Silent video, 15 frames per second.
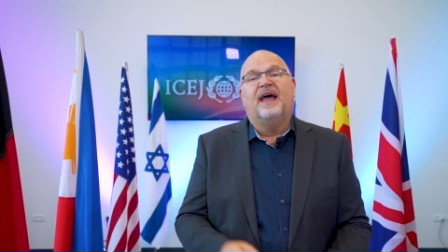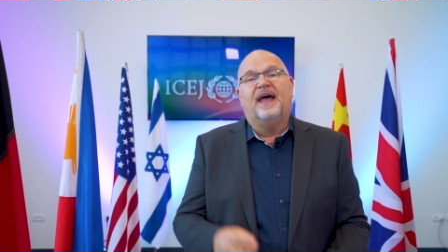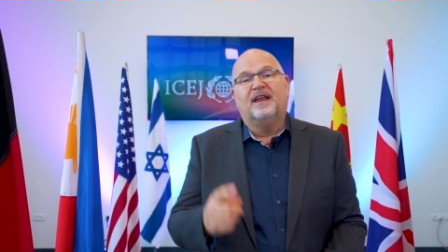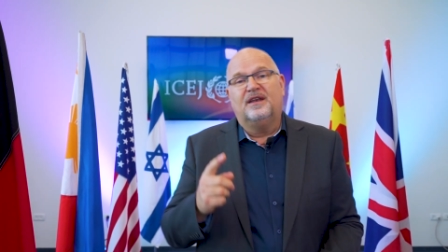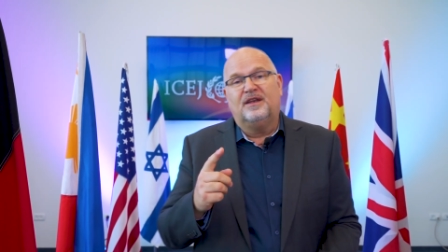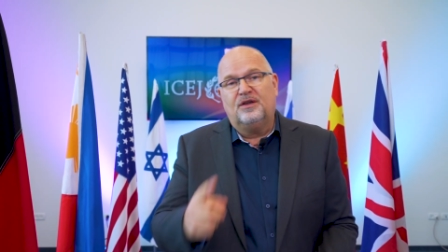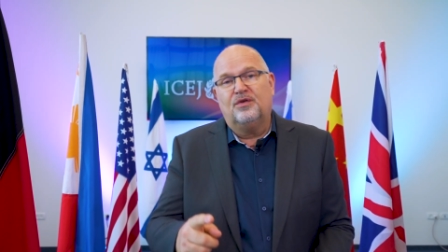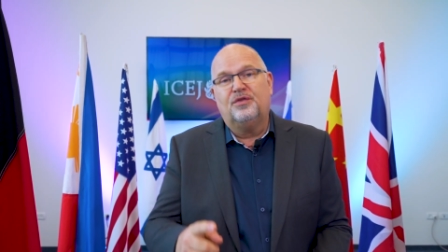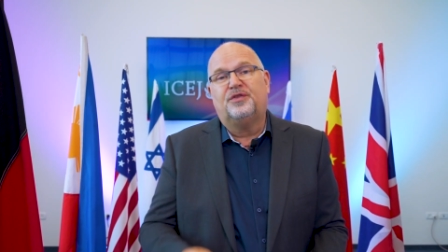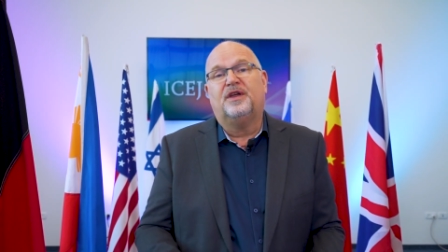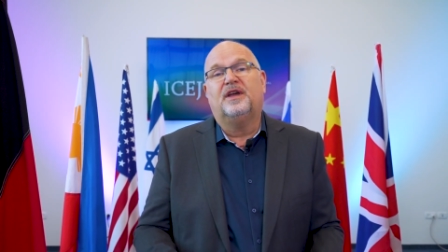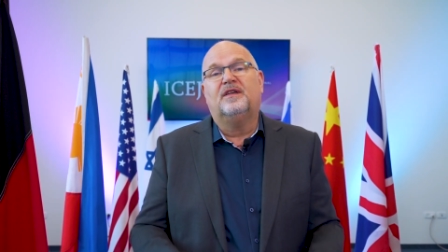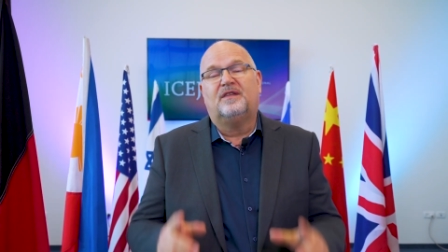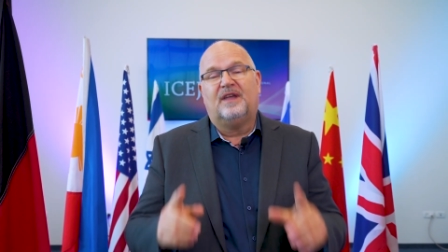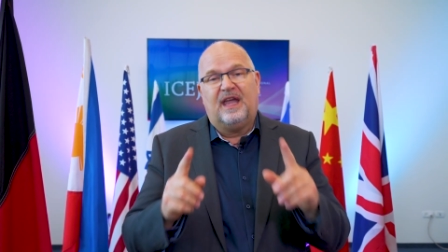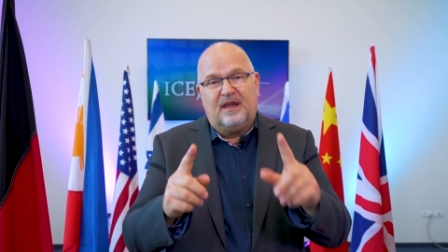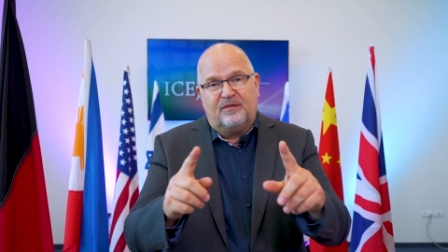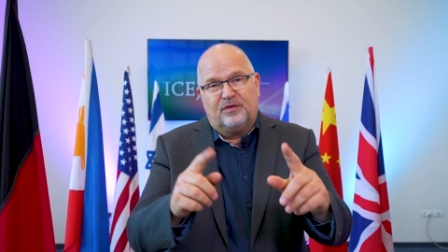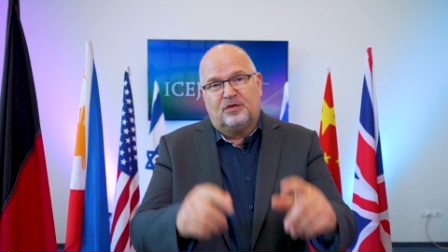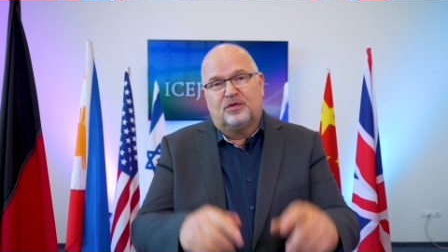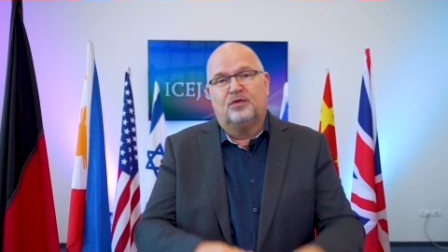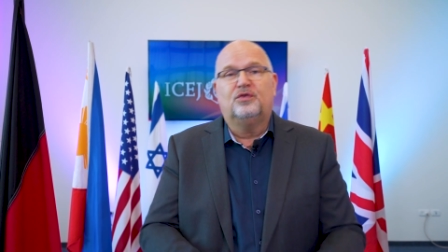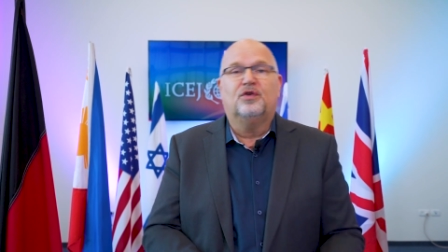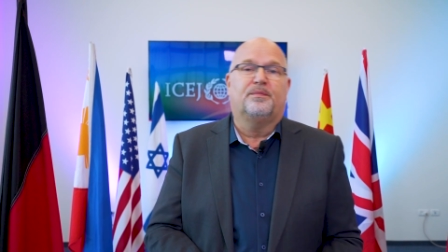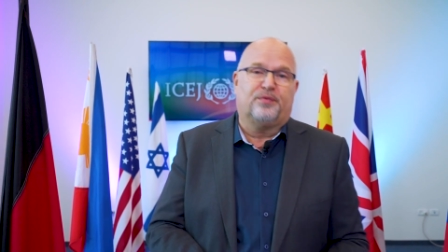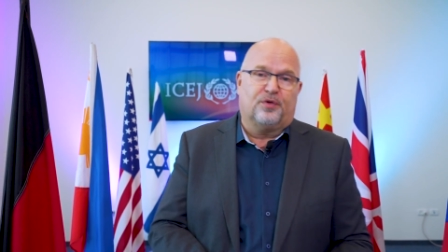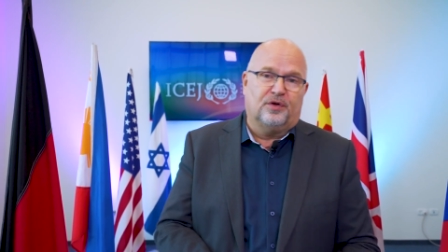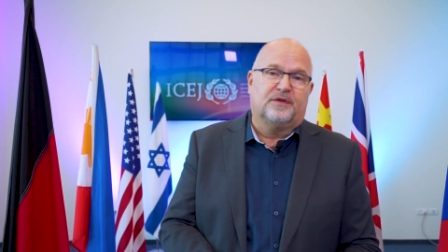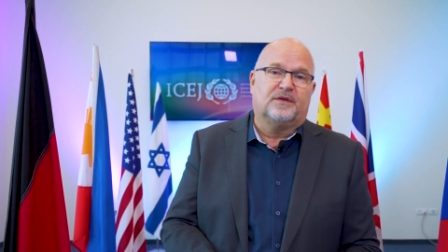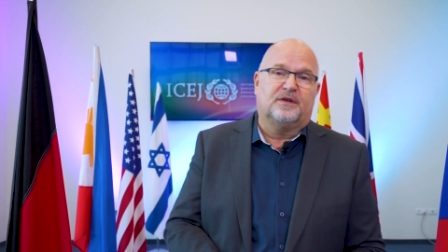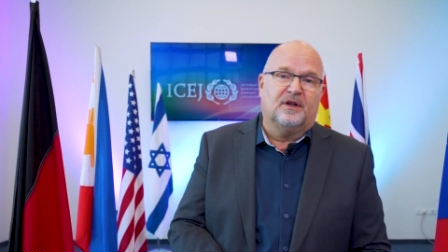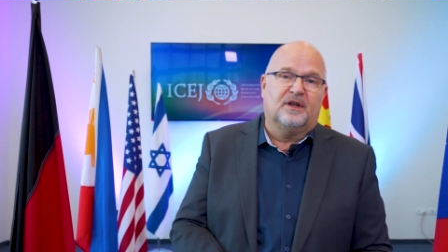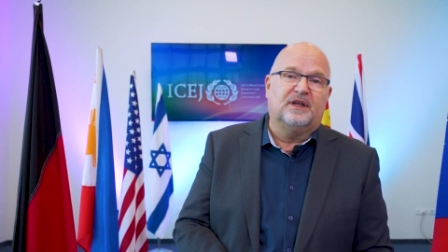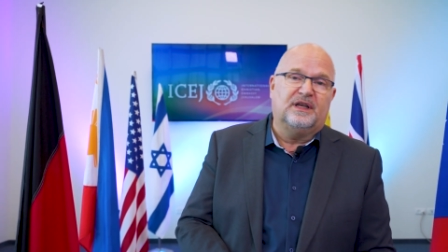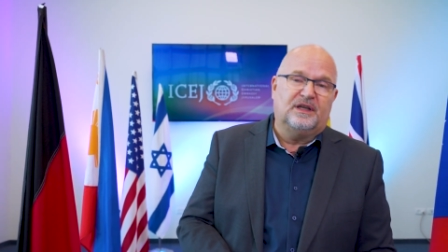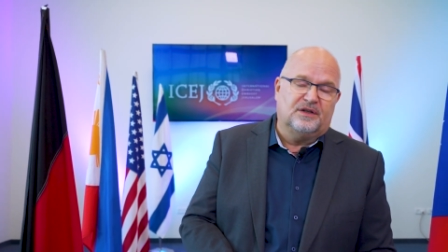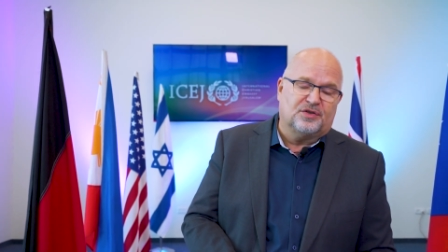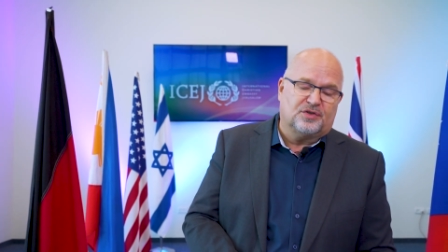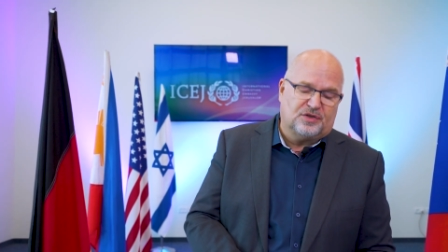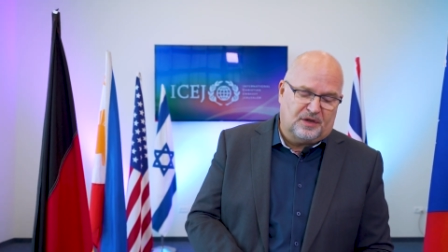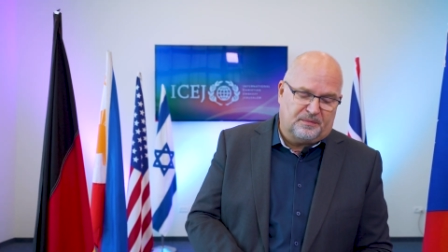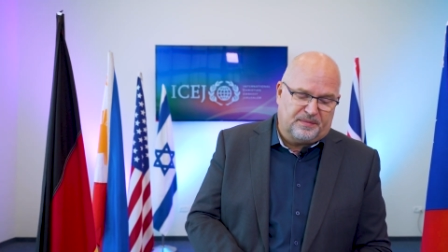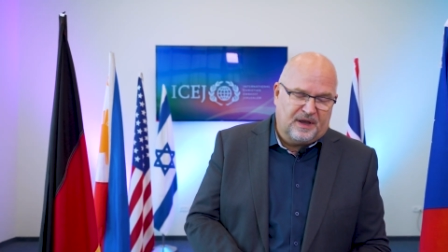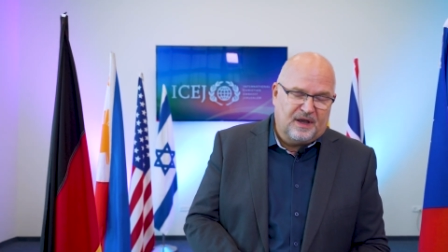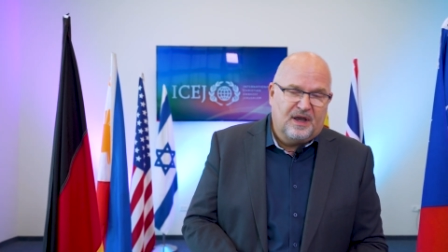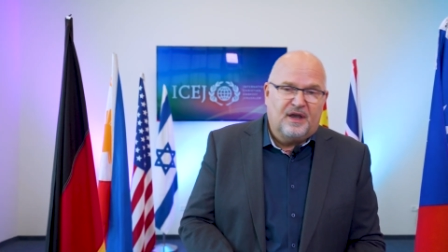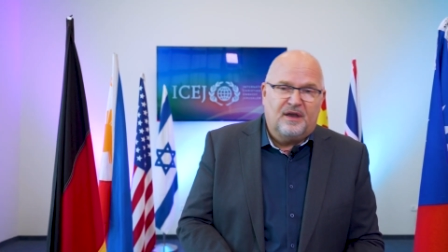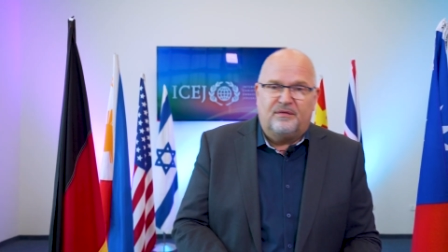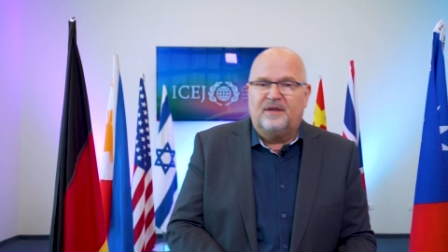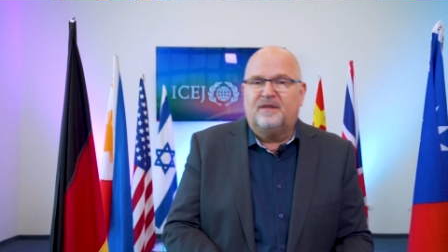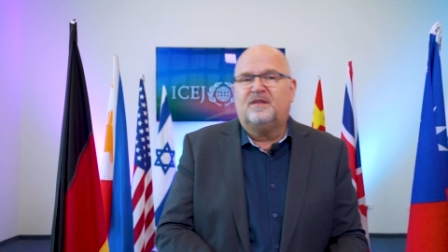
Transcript: and new things even to your personal leadership. We